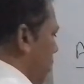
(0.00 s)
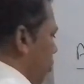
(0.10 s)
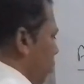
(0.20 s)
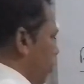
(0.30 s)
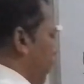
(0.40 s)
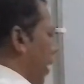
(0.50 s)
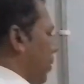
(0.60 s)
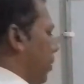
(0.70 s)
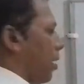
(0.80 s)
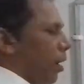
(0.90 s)
it is
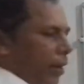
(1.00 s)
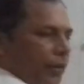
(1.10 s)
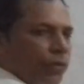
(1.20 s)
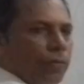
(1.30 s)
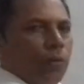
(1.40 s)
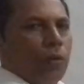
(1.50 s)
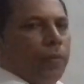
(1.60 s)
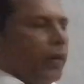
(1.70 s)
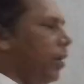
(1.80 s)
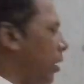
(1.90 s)
2,5 according to
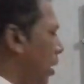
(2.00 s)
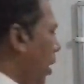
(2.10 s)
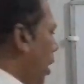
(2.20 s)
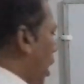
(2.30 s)
Bohr-Berry,